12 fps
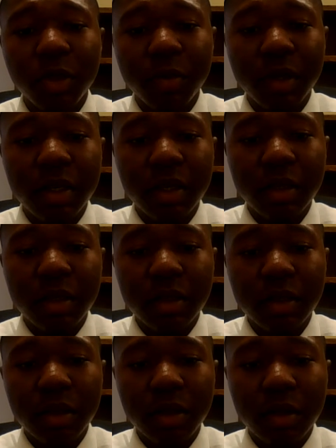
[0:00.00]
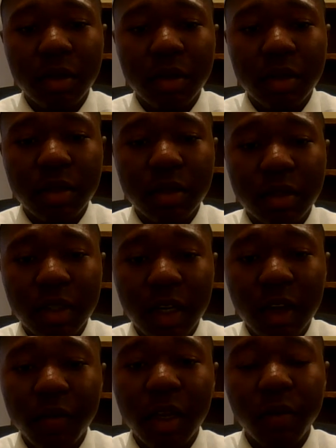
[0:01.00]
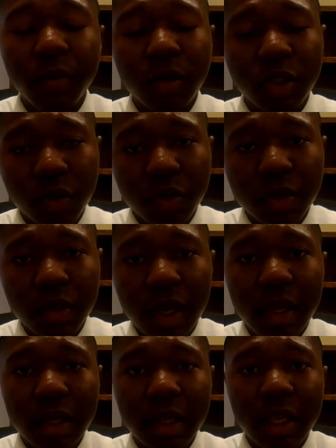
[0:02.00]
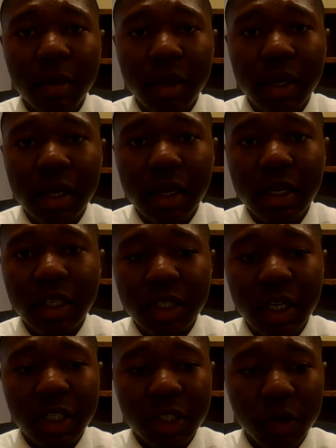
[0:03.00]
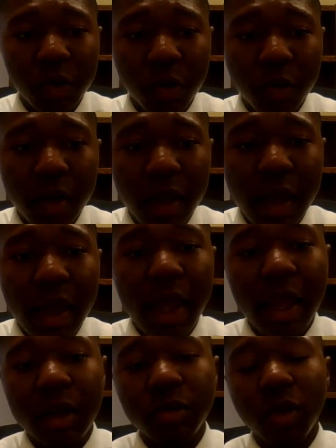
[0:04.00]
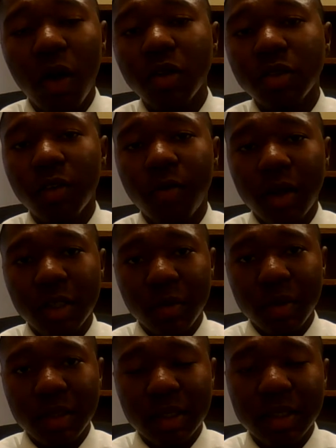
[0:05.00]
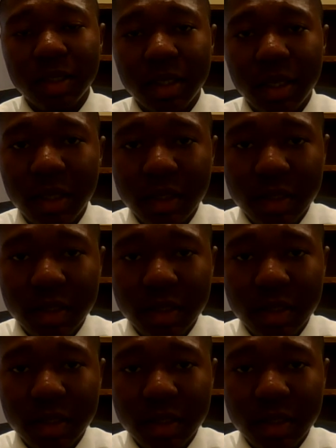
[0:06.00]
be significantly reduced in the immediate initiation group, and it was also found to be statistically